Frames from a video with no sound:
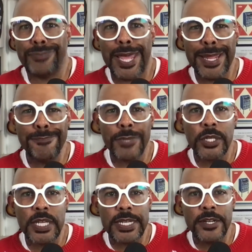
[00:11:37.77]
8
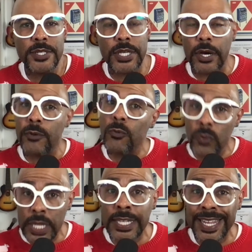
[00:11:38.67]
million years ago.
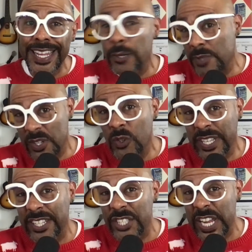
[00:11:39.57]
Really, it was
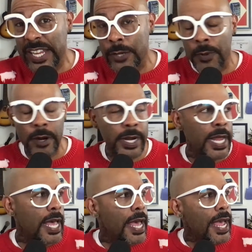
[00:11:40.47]
only in January.
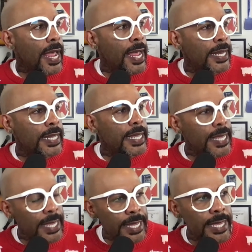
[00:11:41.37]
And
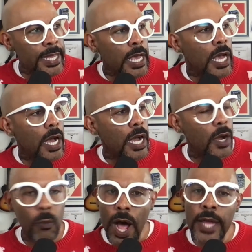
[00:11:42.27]
he,
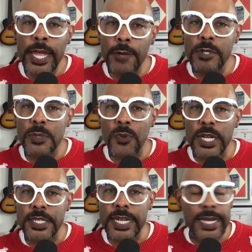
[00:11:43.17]
while he was
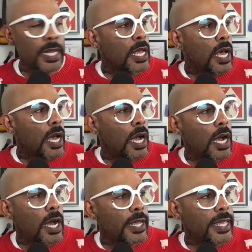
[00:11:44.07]
president,
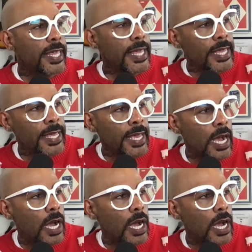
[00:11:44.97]
Jeffrey